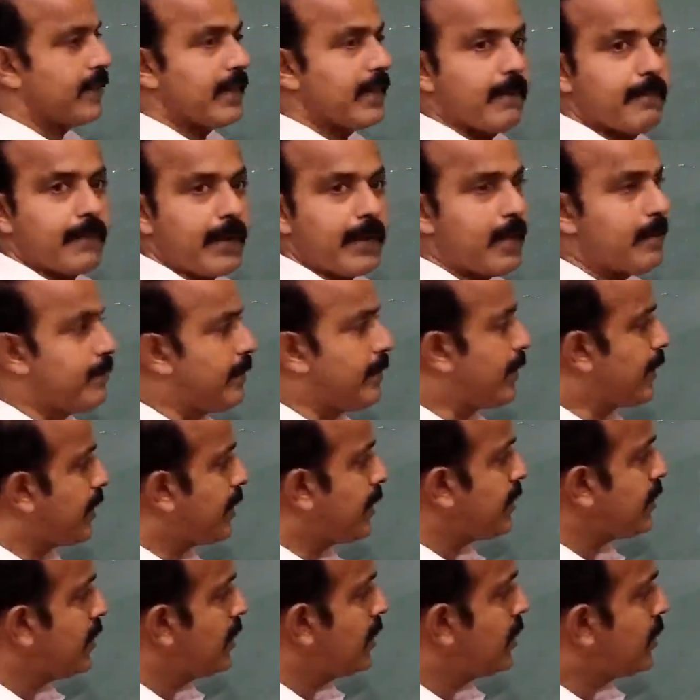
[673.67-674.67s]
the prime
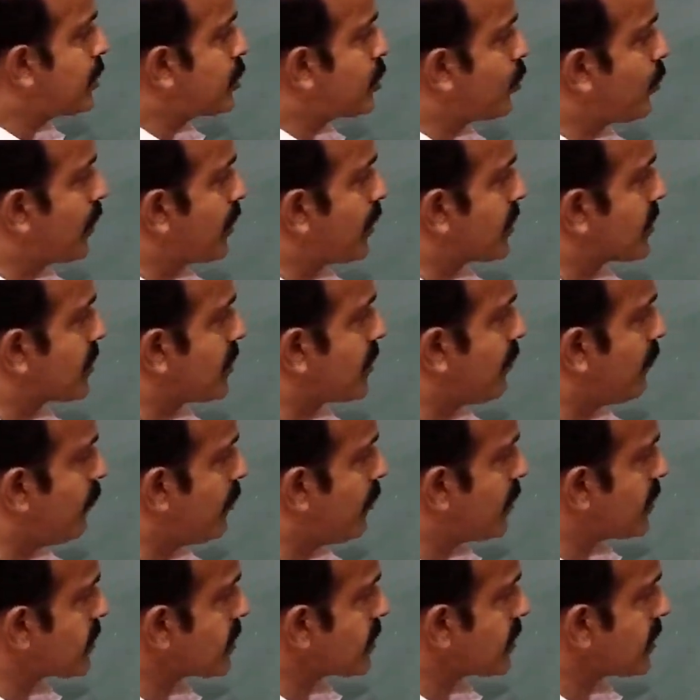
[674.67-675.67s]
meridian towards the
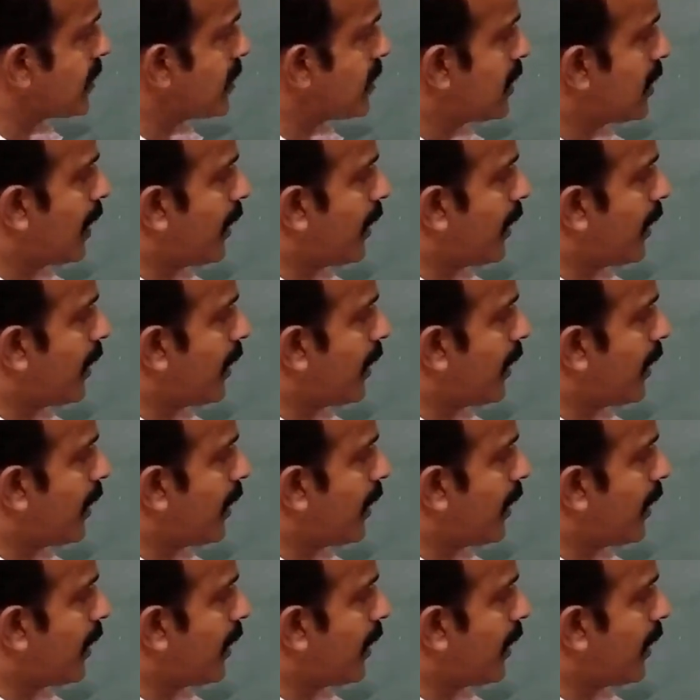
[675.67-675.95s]
west,